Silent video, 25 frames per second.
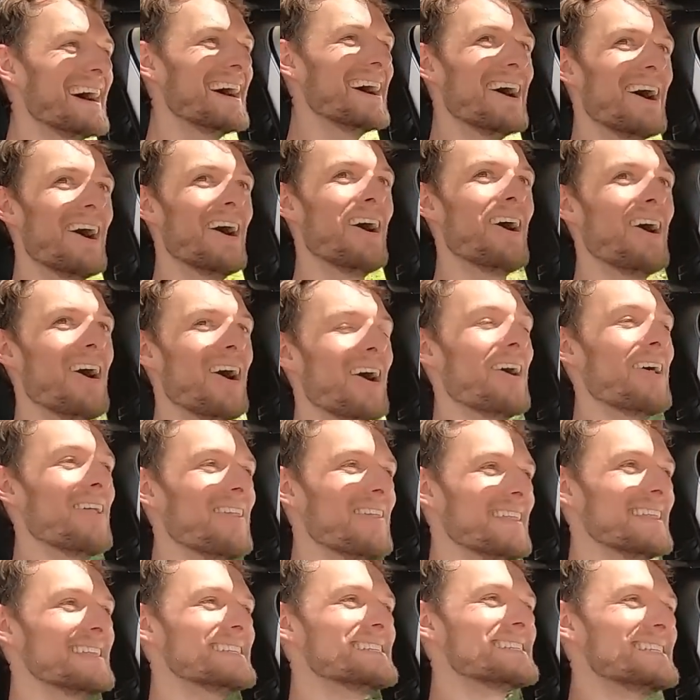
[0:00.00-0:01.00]
Oh,
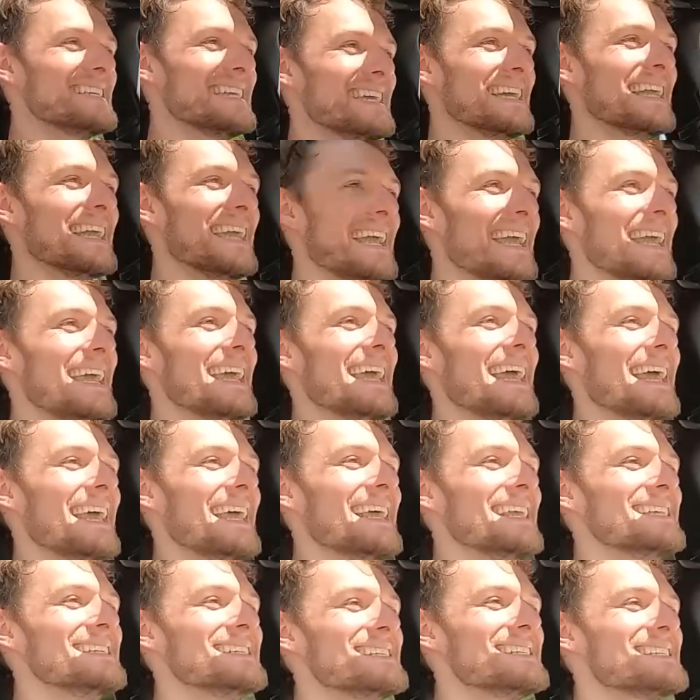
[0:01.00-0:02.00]
this thing
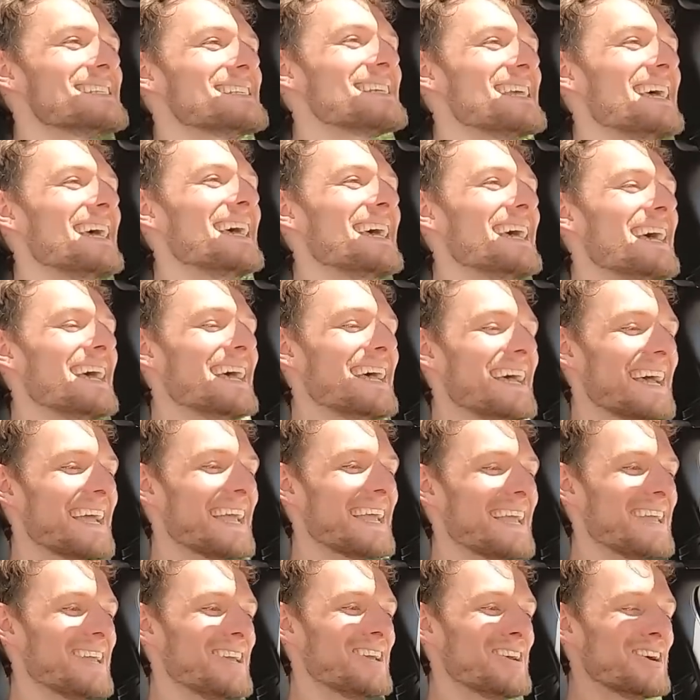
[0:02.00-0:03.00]
is
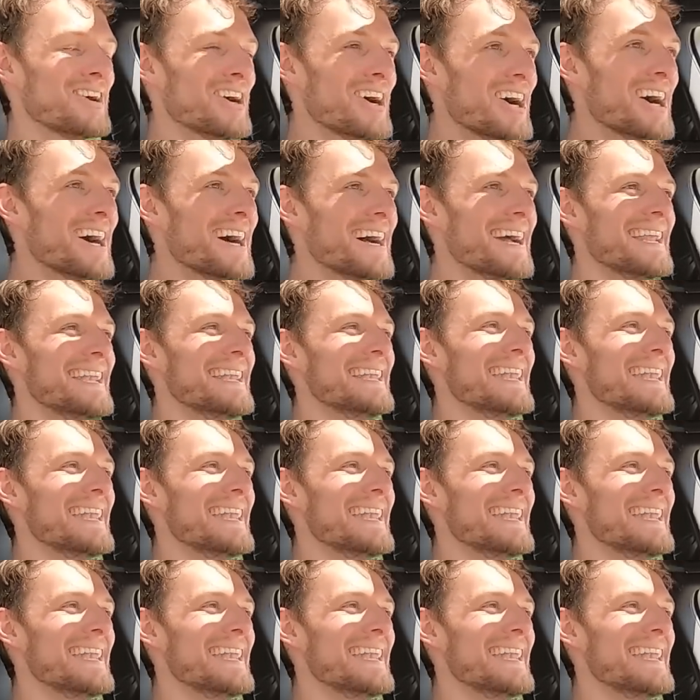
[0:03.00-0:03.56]
good